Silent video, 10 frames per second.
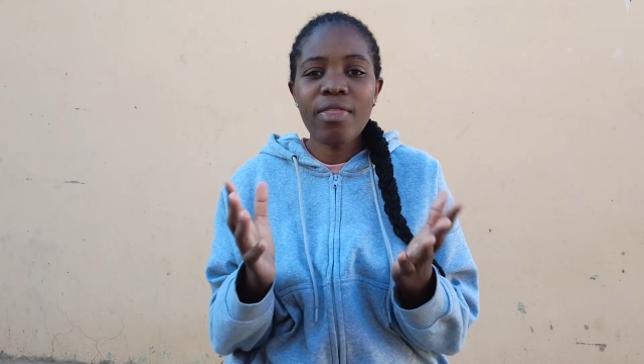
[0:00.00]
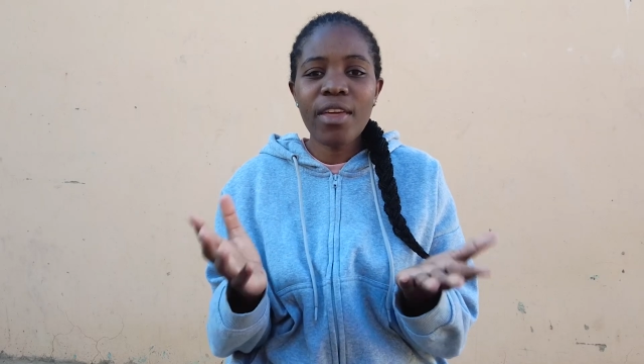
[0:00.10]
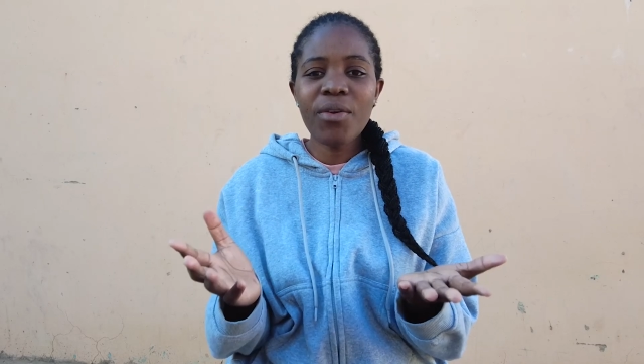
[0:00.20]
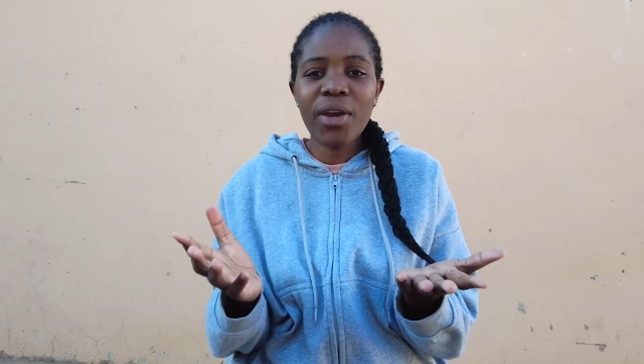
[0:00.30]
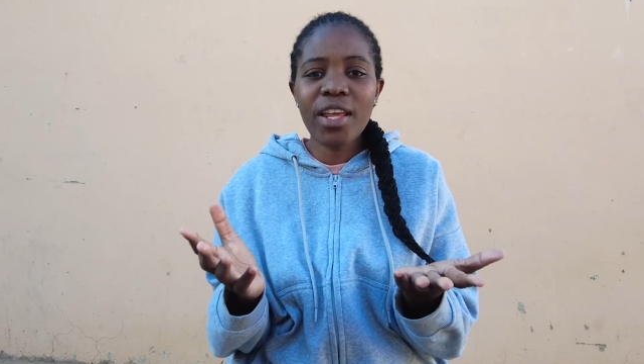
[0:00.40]

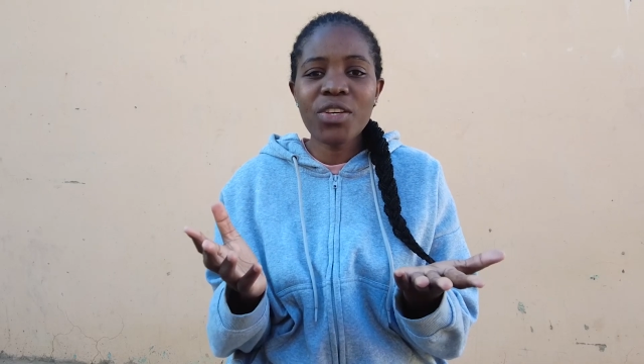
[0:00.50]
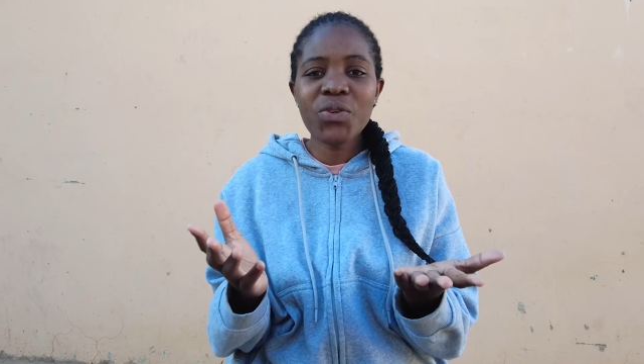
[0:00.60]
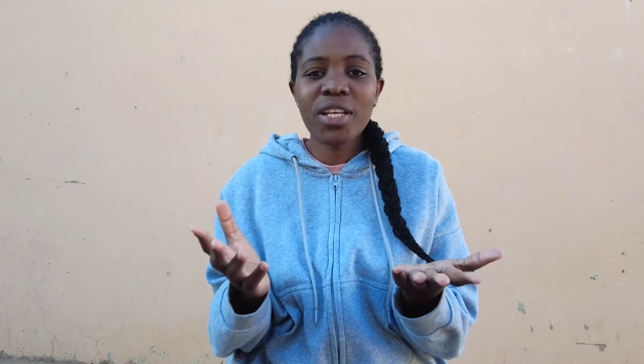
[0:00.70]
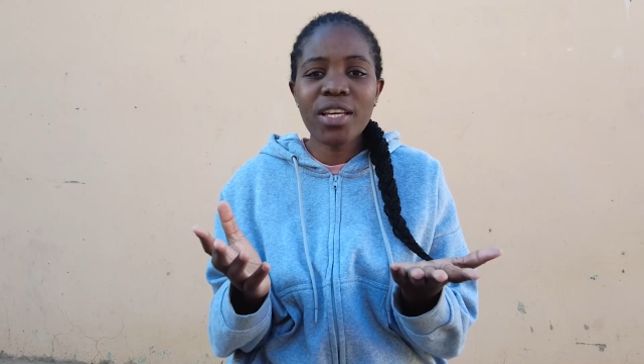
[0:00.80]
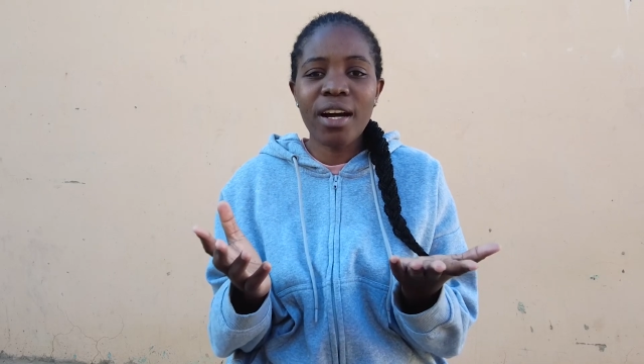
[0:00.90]
then you can
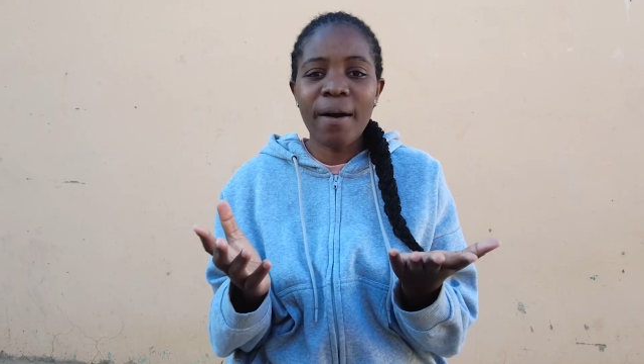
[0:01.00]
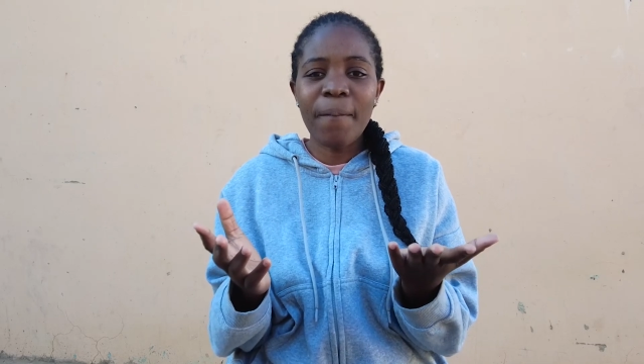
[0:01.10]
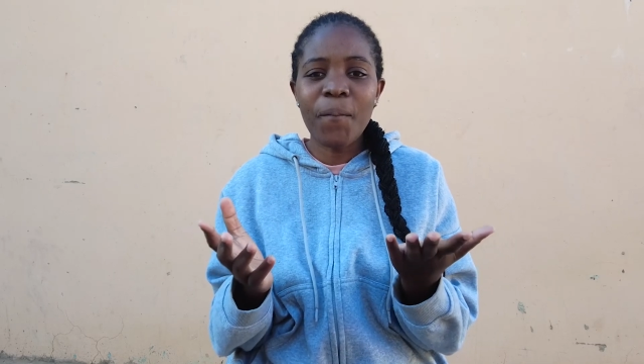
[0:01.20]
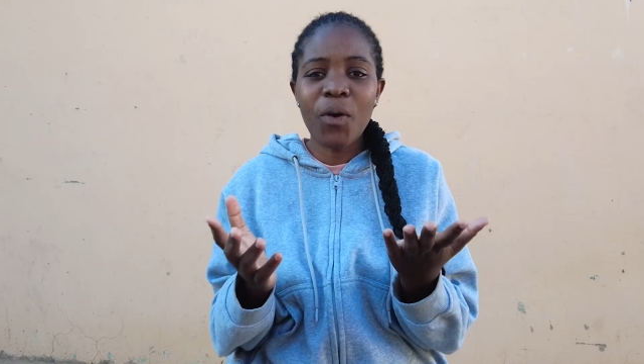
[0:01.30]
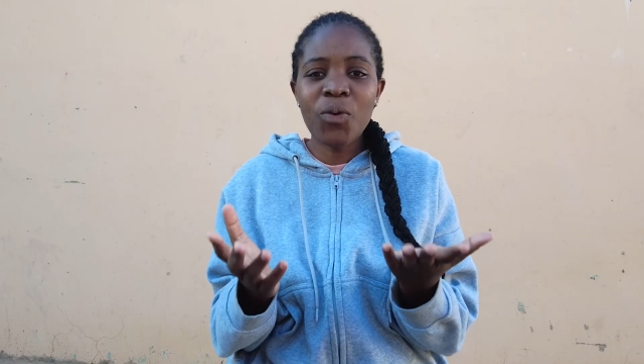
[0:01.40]
actually
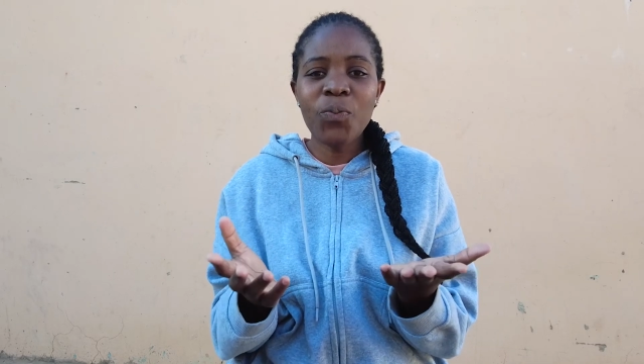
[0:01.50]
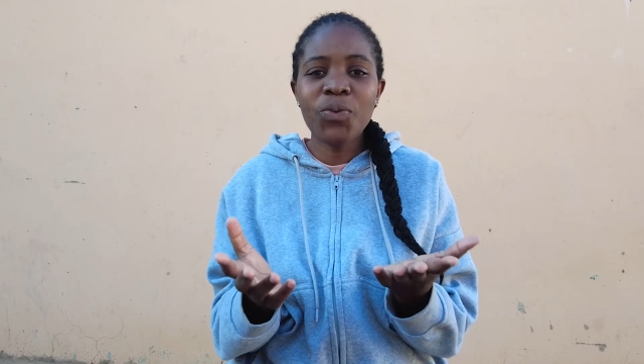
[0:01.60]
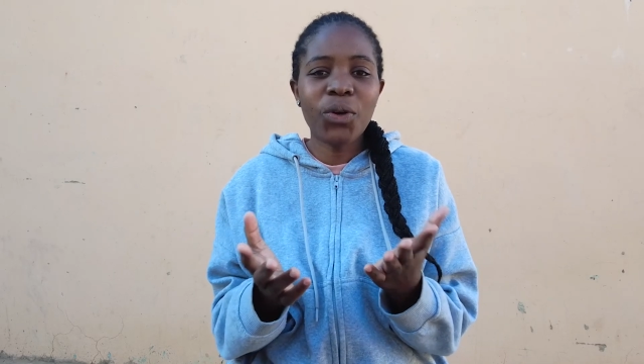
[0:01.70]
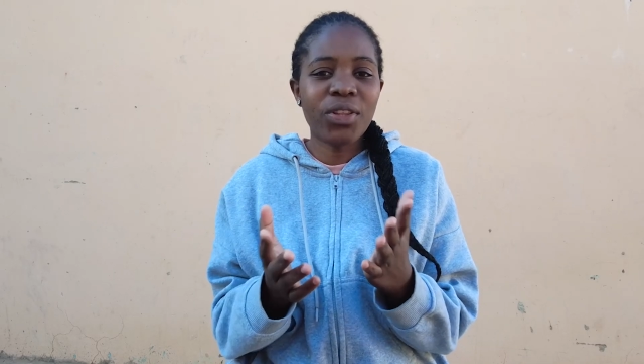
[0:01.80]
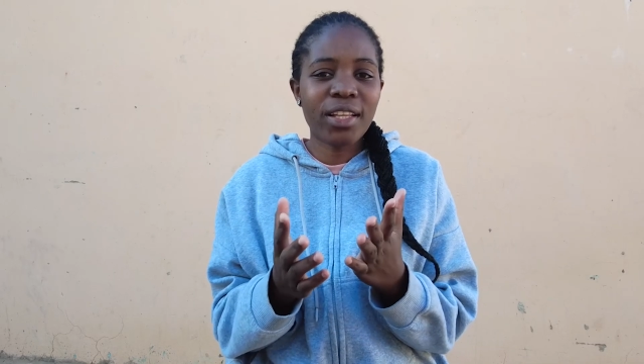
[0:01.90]

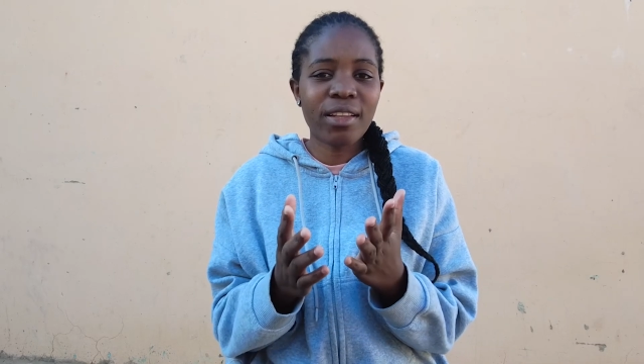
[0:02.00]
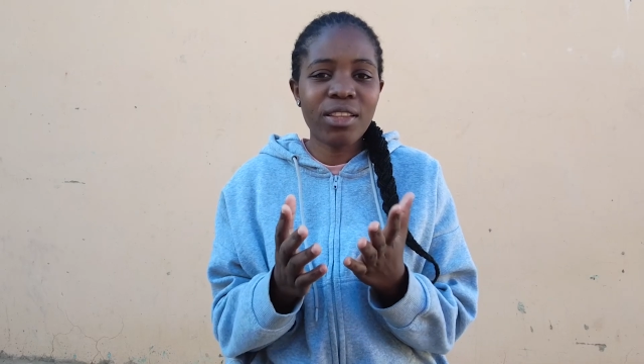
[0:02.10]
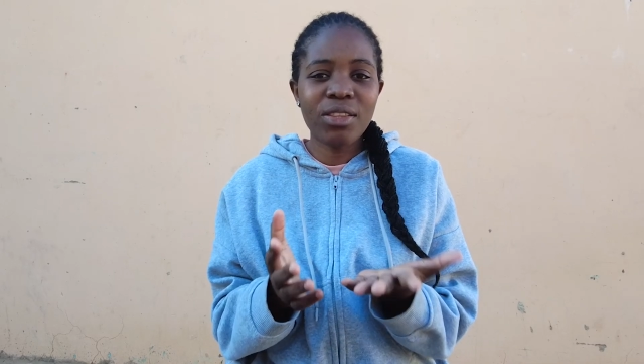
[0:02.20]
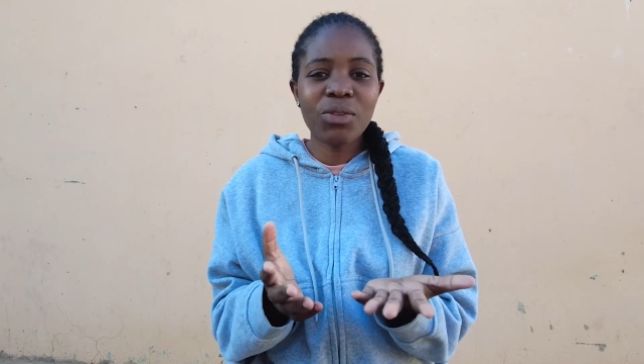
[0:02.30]
opt on the